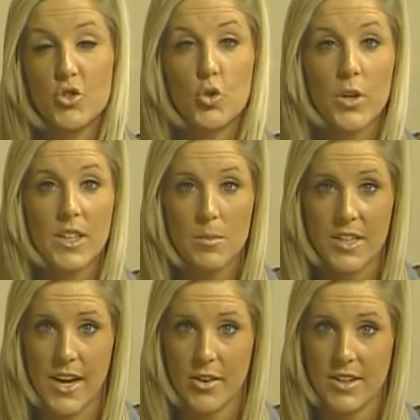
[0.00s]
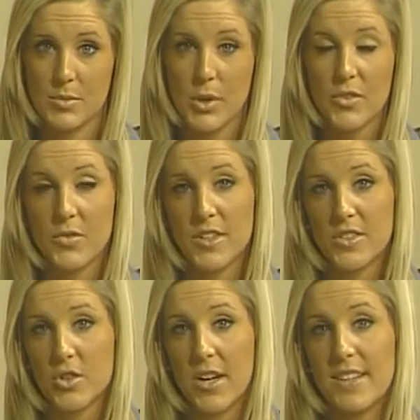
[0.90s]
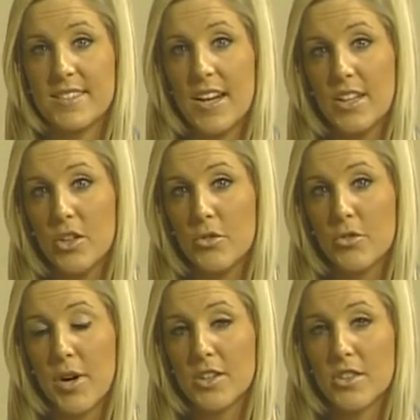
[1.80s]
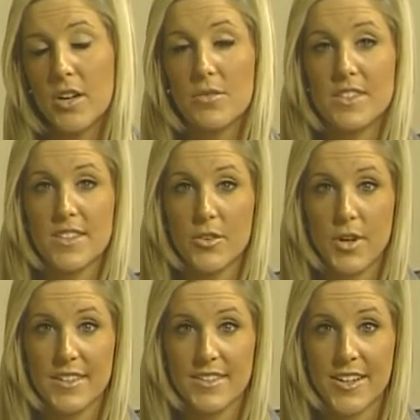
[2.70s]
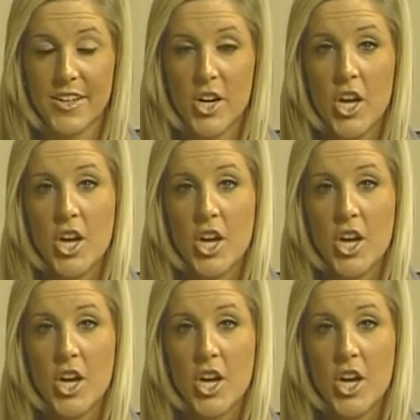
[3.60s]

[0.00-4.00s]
Joining me now is Brett Finzel, Executive Director of the Sunrise Center,